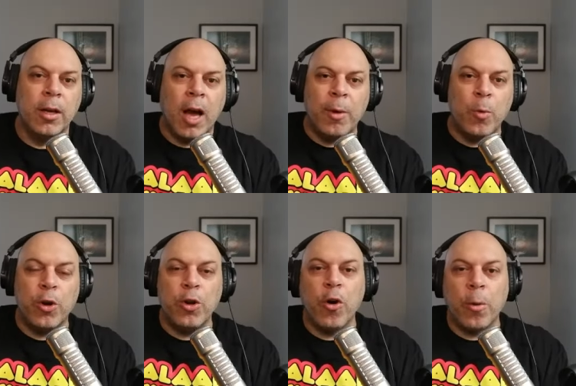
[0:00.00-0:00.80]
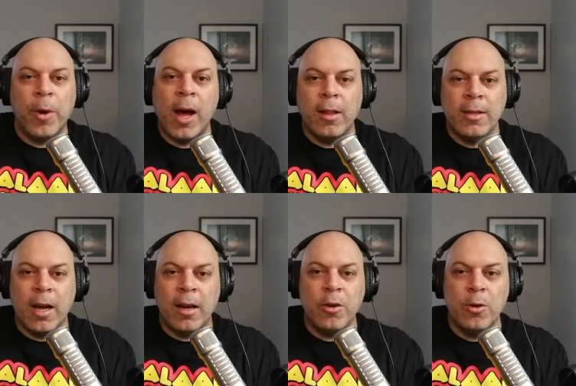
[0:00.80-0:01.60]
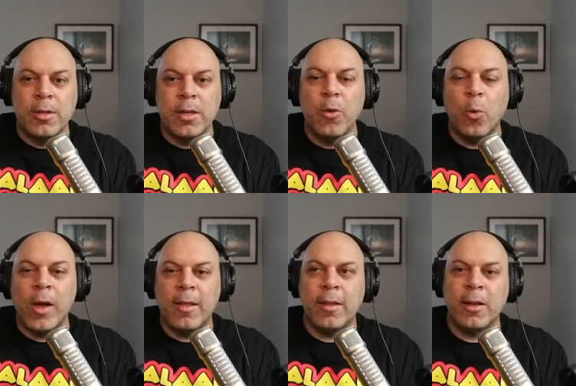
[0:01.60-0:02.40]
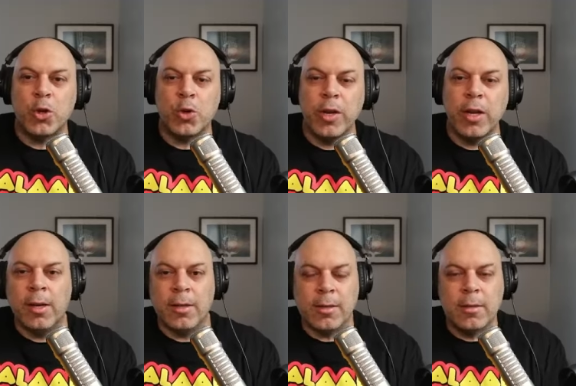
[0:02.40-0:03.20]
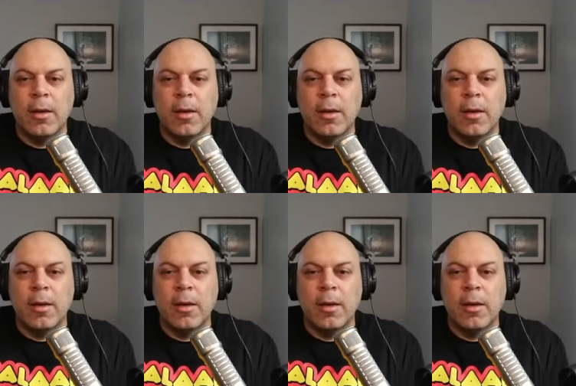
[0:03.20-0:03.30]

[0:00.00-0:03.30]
i mean when you go to palestine and you see the way that they treat us